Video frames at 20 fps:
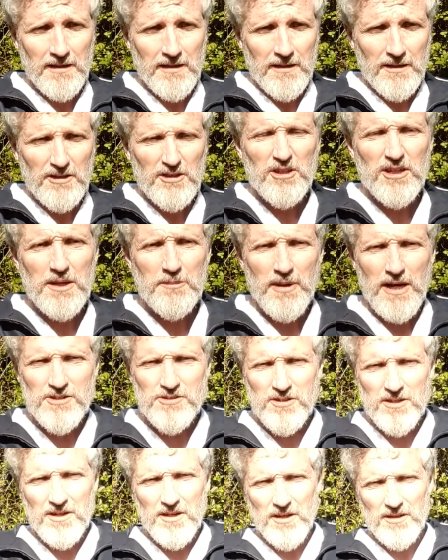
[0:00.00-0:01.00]
You can
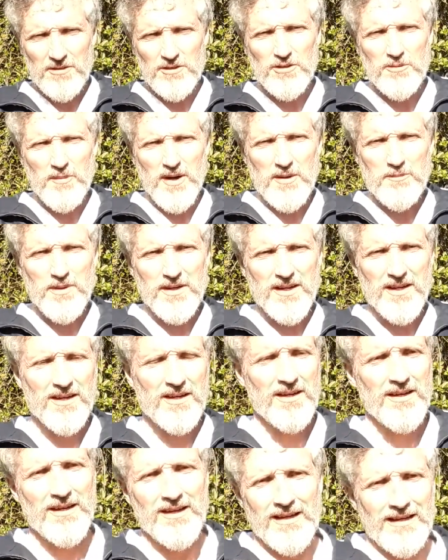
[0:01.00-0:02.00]
imagine, can't you? You might be
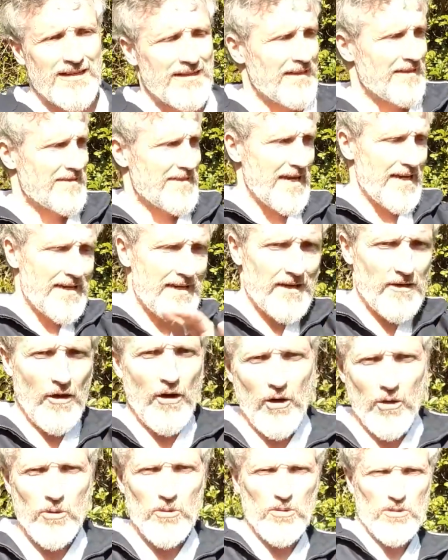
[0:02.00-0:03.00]
taking
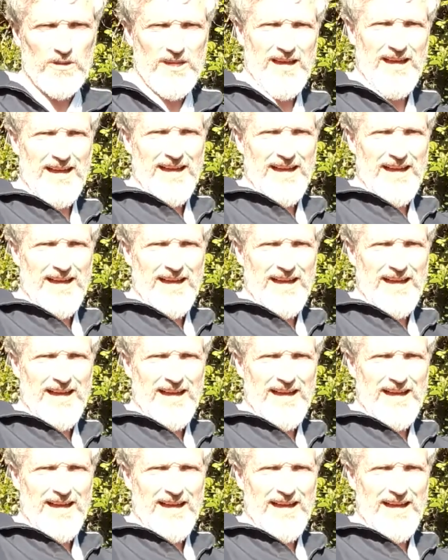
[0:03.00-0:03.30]
hold